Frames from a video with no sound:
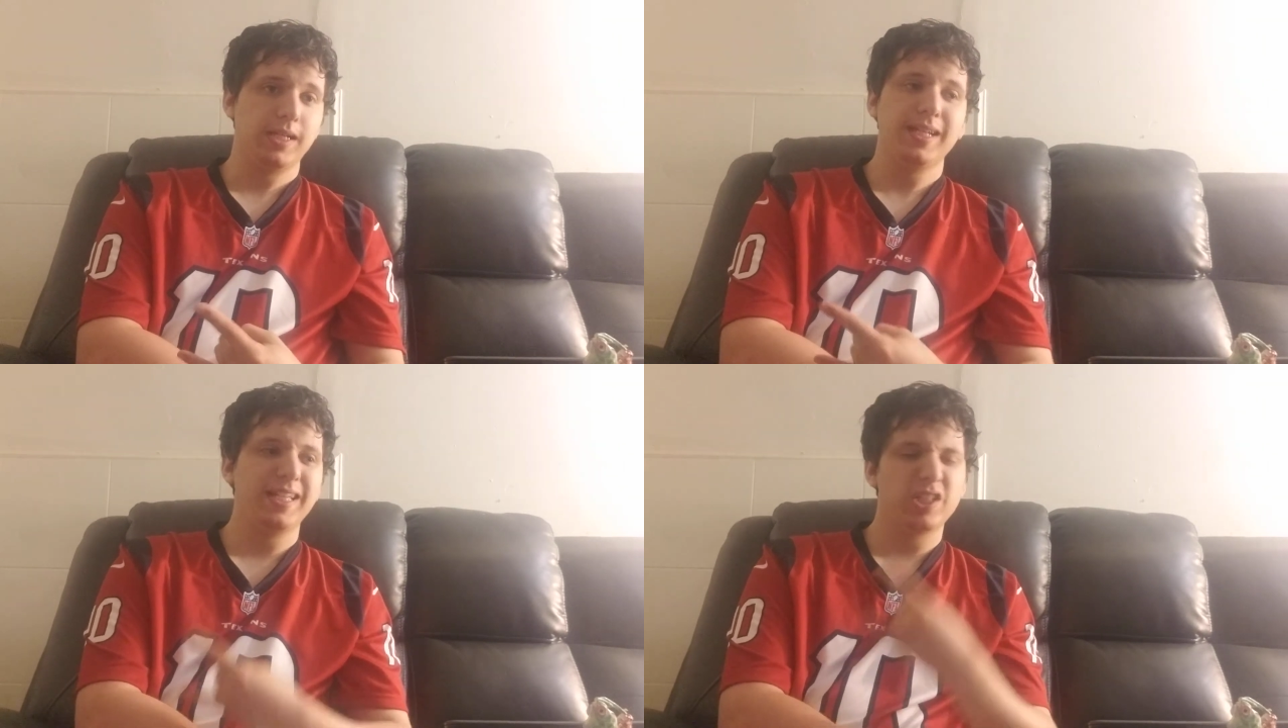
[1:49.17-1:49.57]

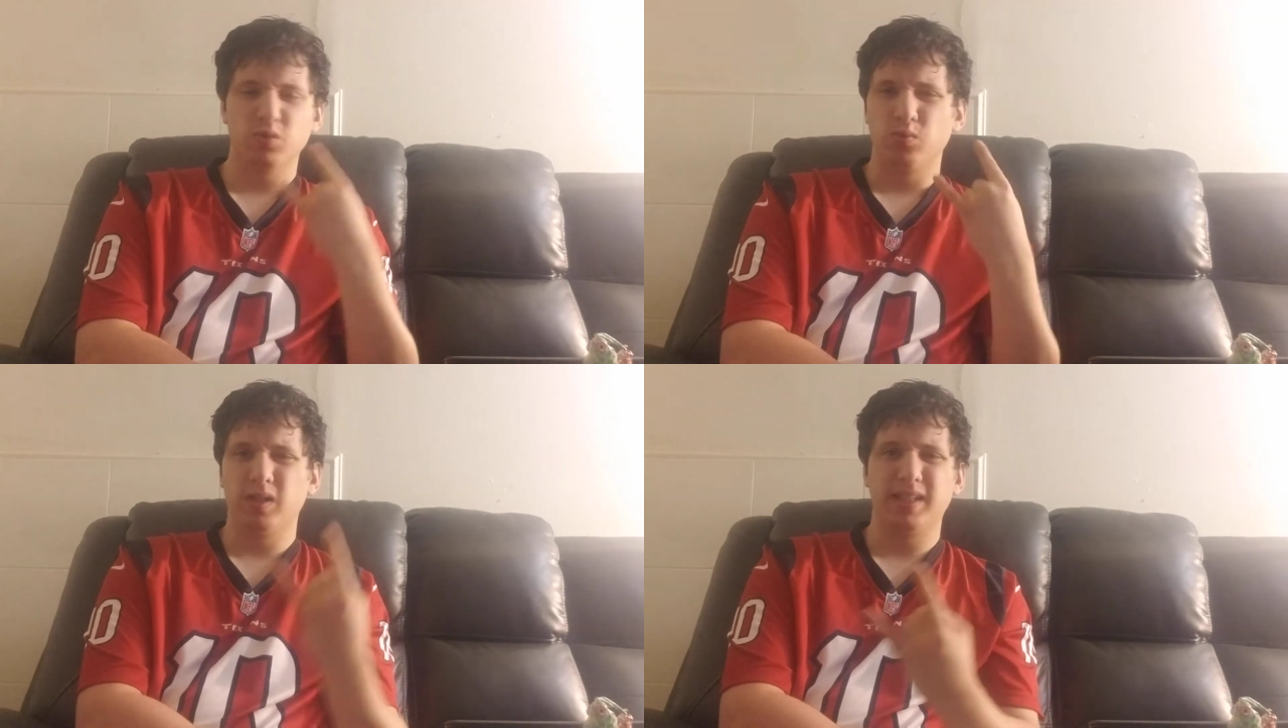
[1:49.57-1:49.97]
and he just
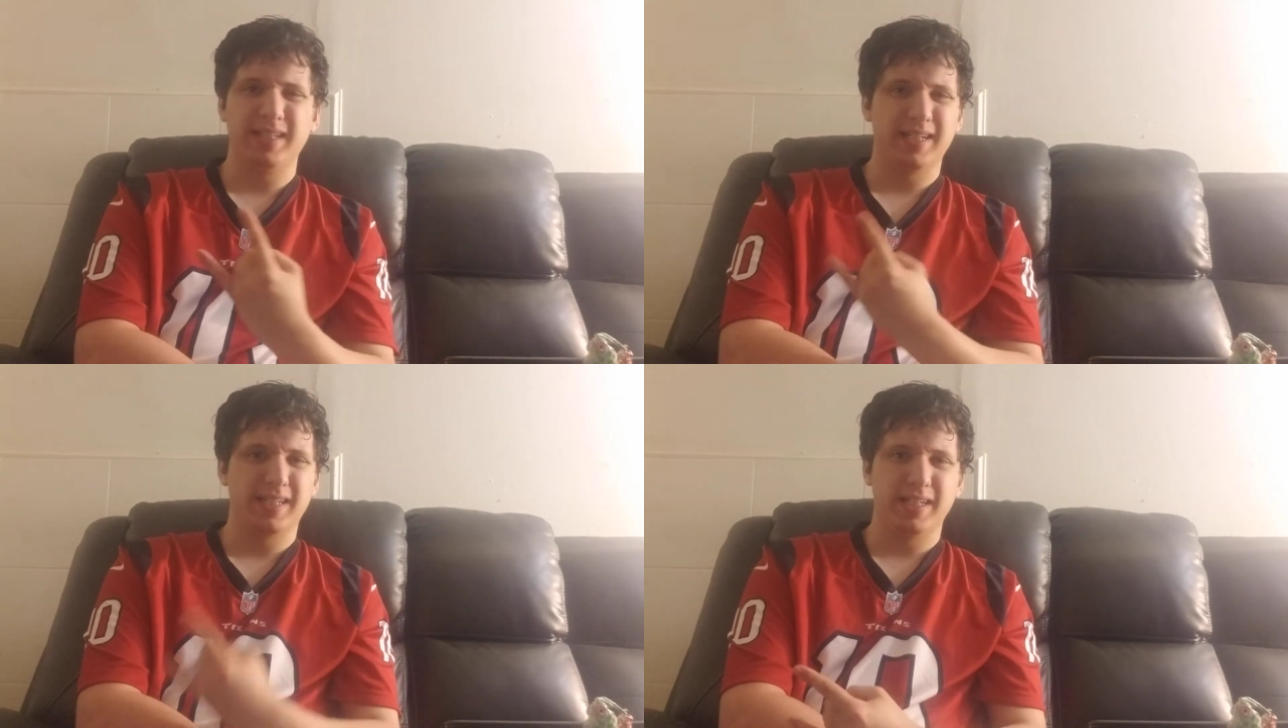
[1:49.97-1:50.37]
really
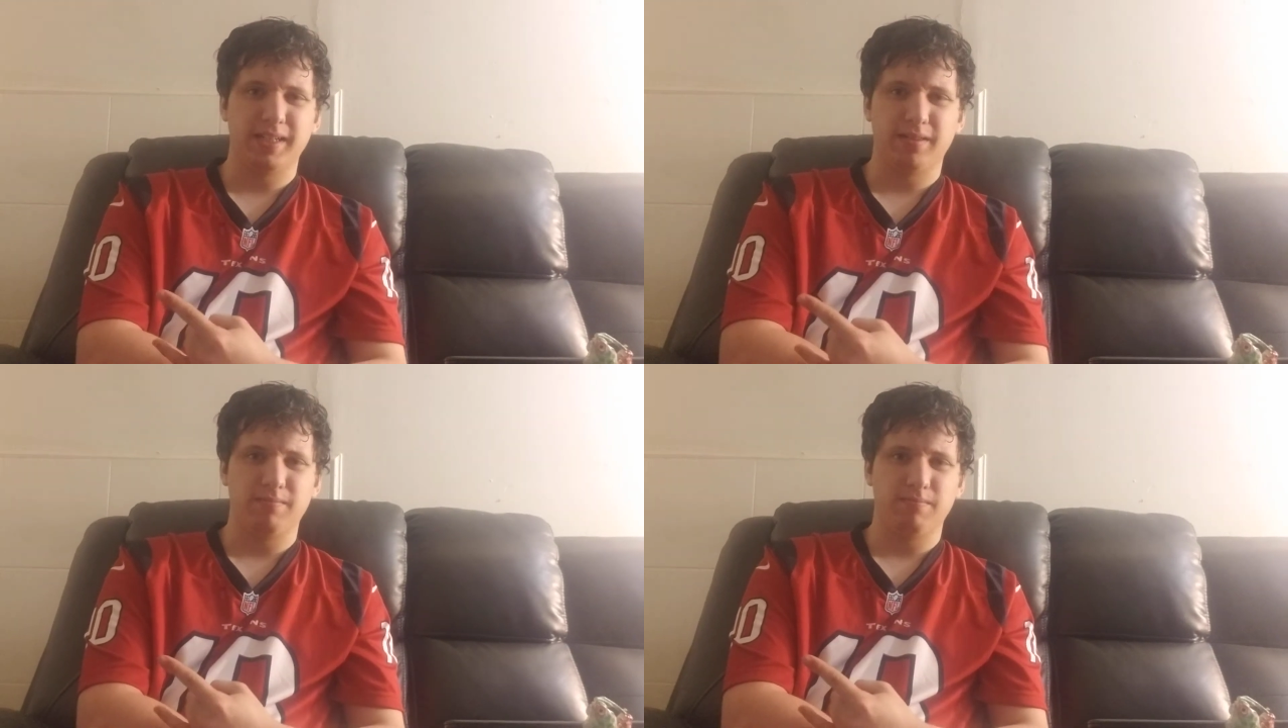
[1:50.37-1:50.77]
didn't like
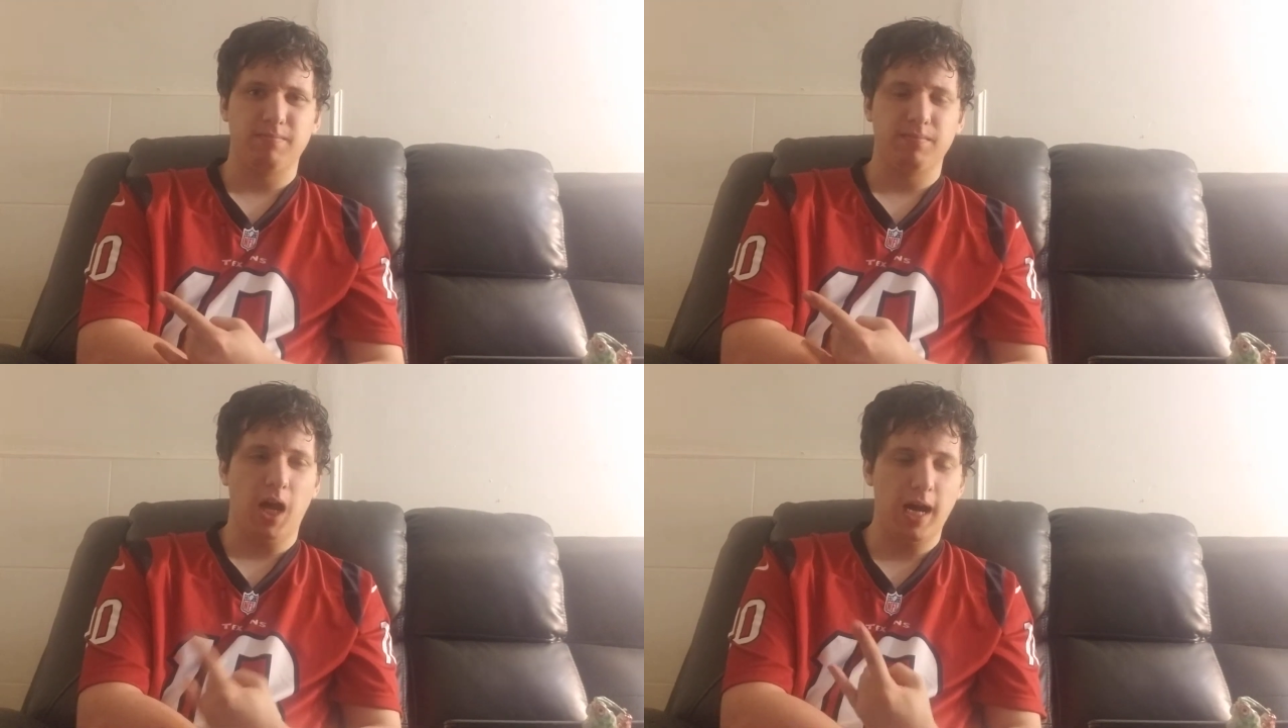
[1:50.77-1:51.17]

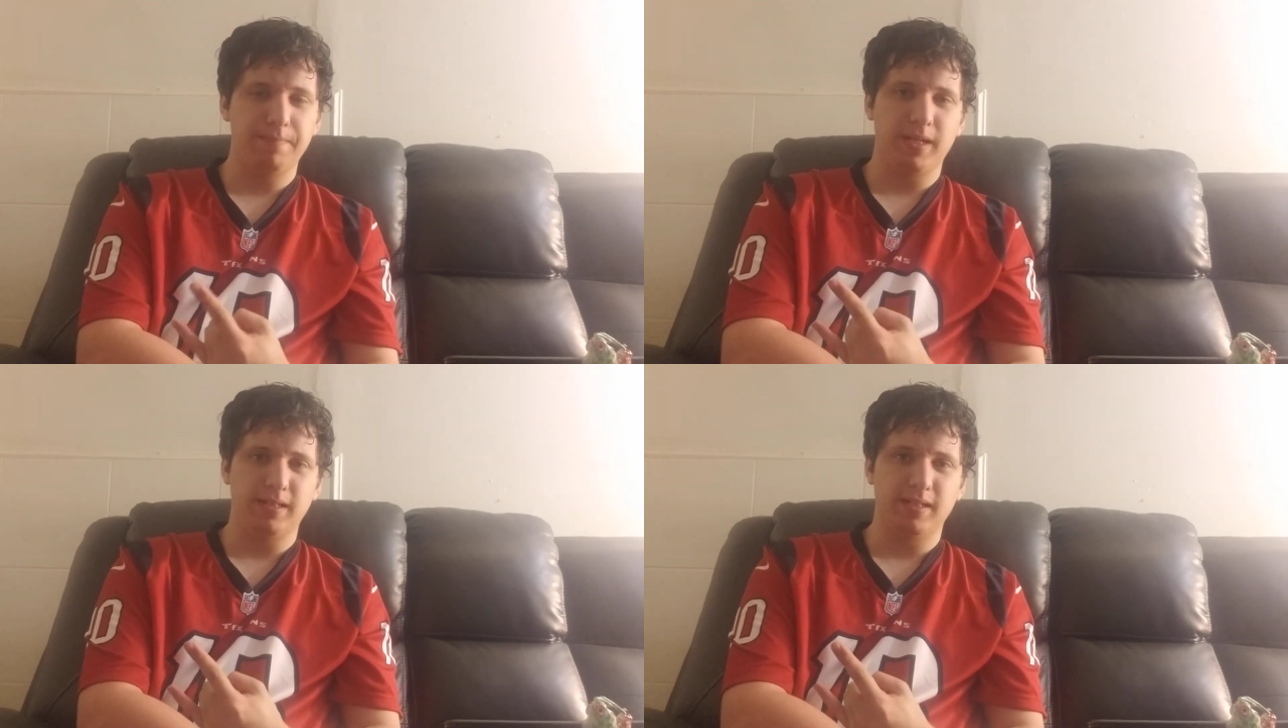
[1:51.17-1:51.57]

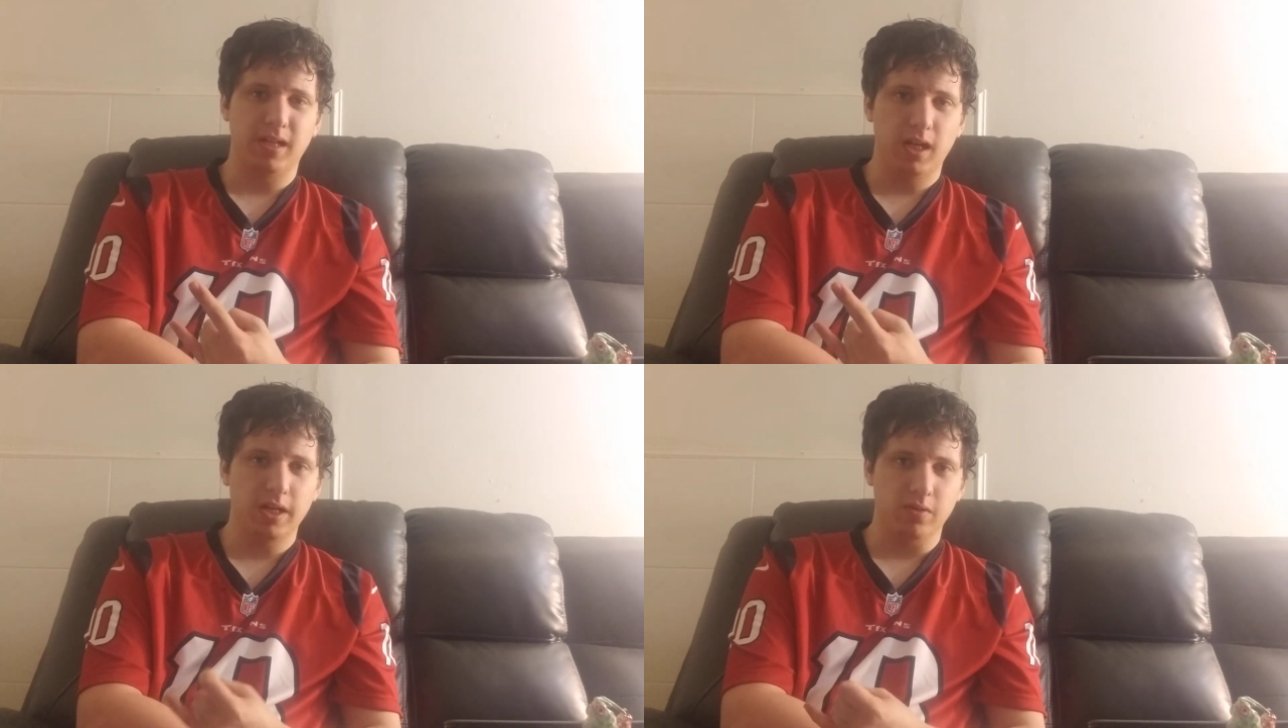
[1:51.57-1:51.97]
Hopkins in the
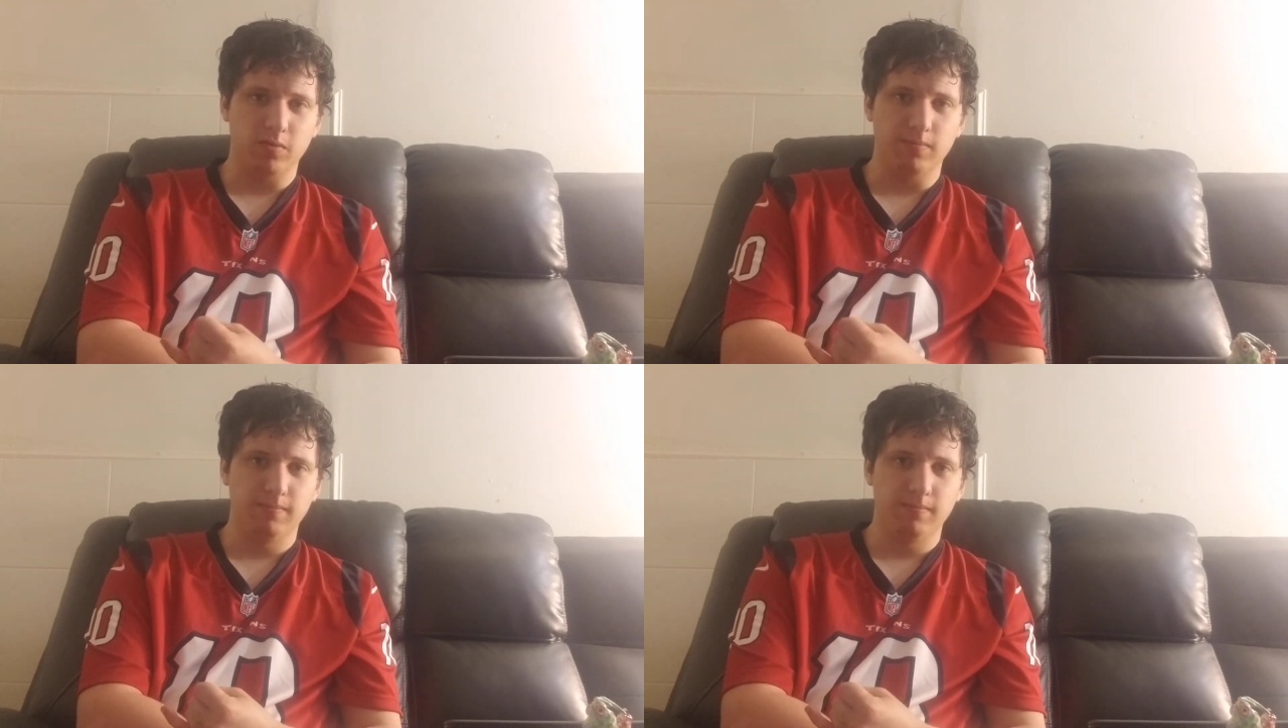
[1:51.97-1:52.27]
locker room.